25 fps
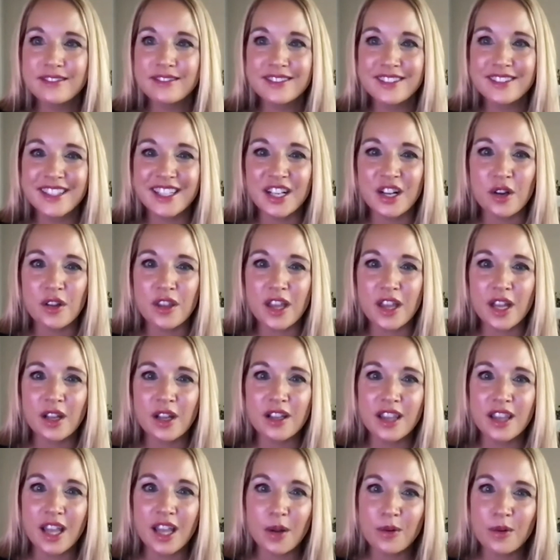
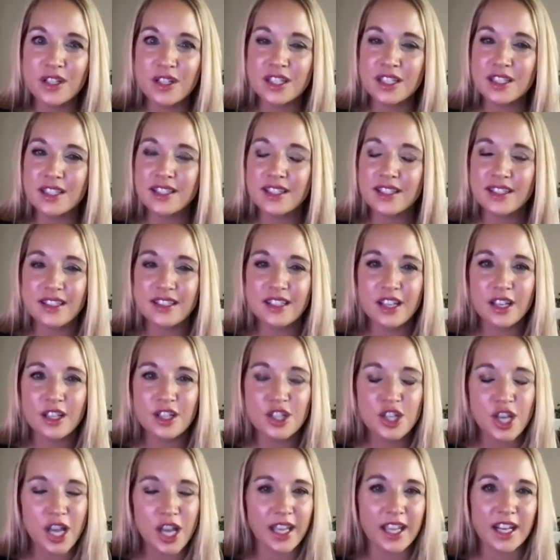They were just
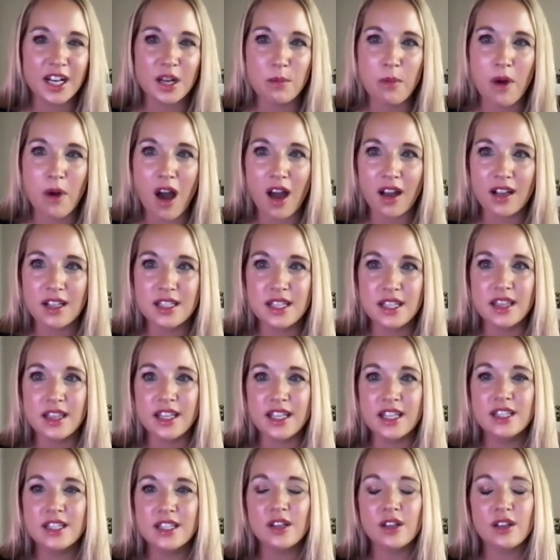checking a box, and
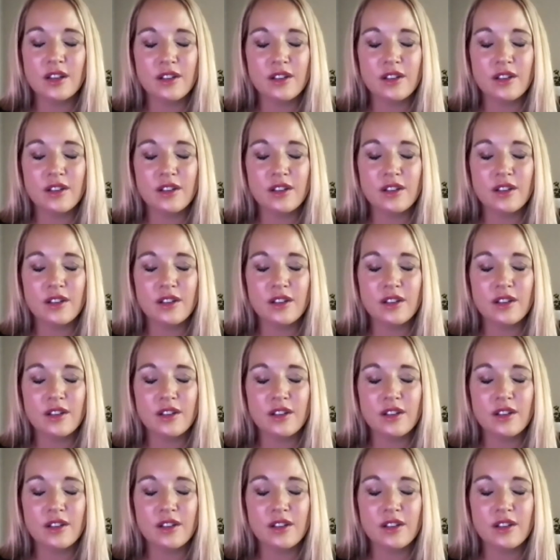these,